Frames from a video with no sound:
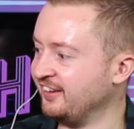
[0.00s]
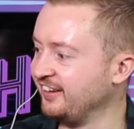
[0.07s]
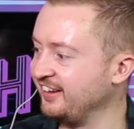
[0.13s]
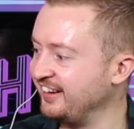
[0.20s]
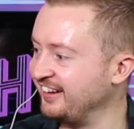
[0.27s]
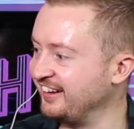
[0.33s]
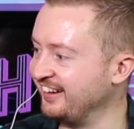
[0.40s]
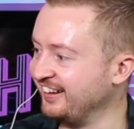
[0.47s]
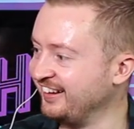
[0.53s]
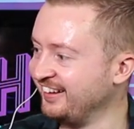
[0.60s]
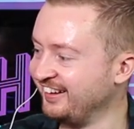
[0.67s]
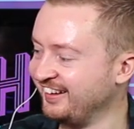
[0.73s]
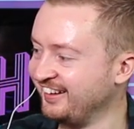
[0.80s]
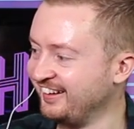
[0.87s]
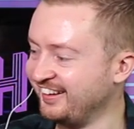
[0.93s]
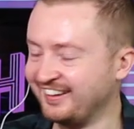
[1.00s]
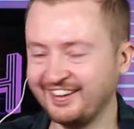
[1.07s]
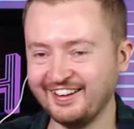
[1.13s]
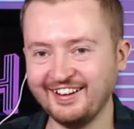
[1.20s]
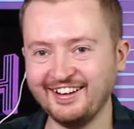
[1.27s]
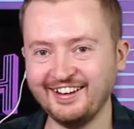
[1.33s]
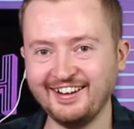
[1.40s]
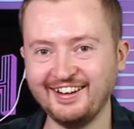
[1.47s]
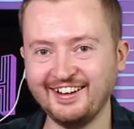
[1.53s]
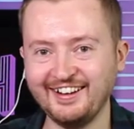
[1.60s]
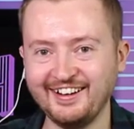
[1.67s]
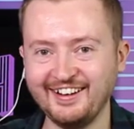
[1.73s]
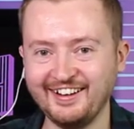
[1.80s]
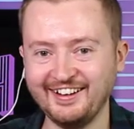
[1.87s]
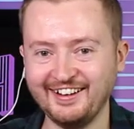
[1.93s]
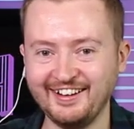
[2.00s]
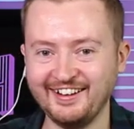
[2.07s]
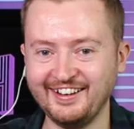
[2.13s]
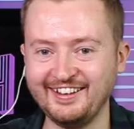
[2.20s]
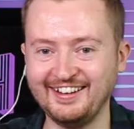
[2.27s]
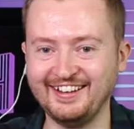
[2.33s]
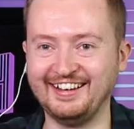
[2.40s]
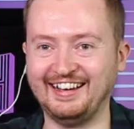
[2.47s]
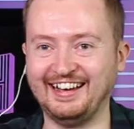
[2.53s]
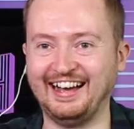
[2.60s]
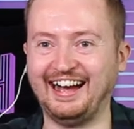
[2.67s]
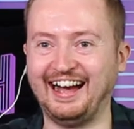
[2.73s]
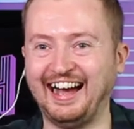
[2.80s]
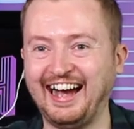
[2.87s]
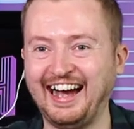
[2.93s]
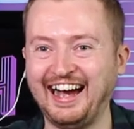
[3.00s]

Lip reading: The person shown says nothing.